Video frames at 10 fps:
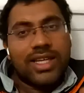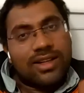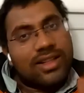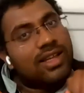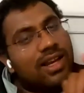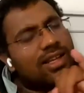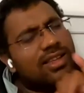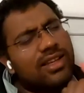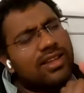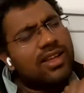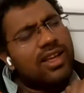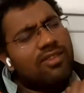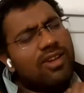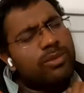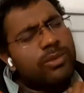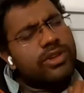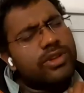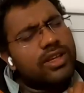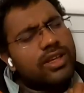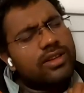here I think one more
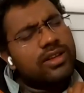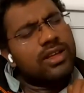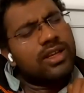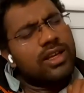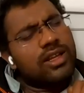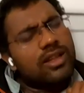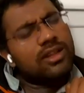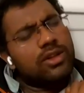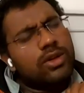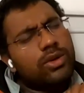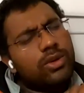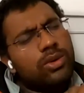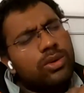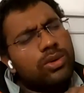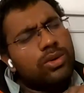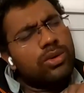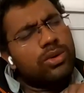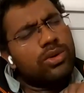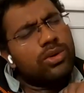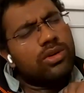thing
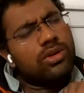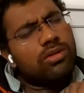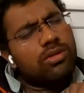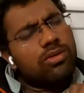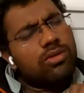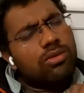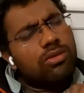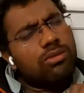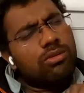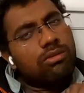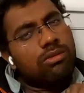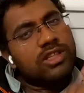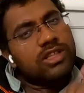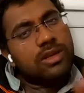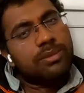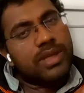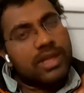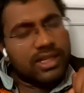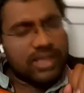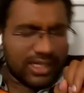to disappear
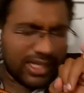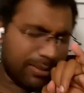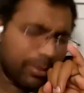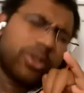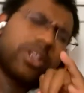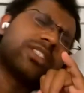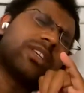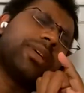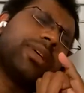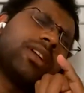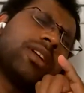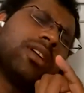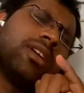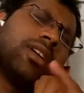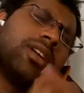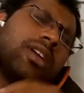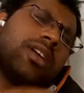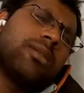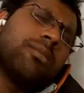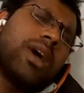at the time to disappear
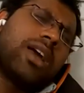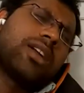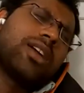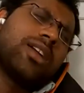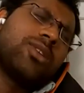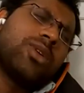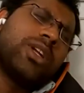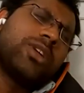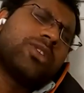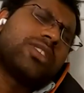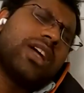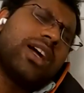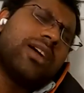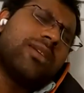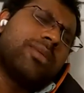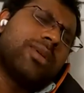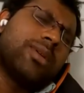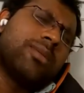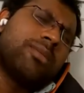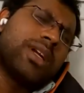marker no need to stop
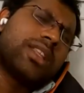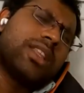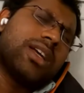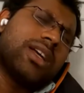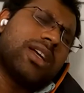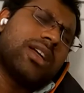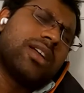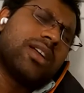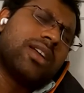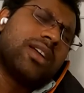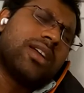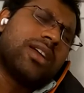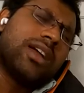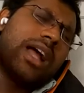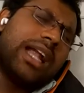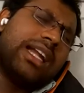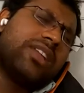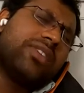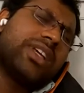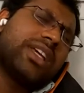but the
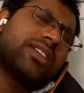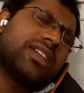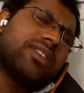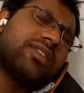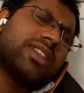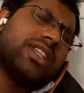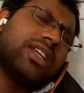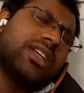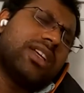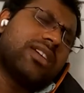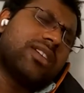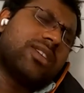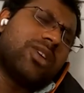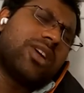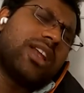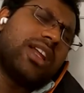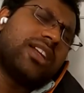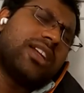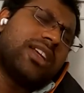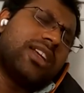identification with the local
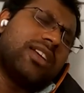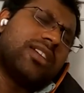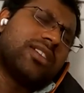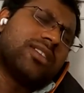entity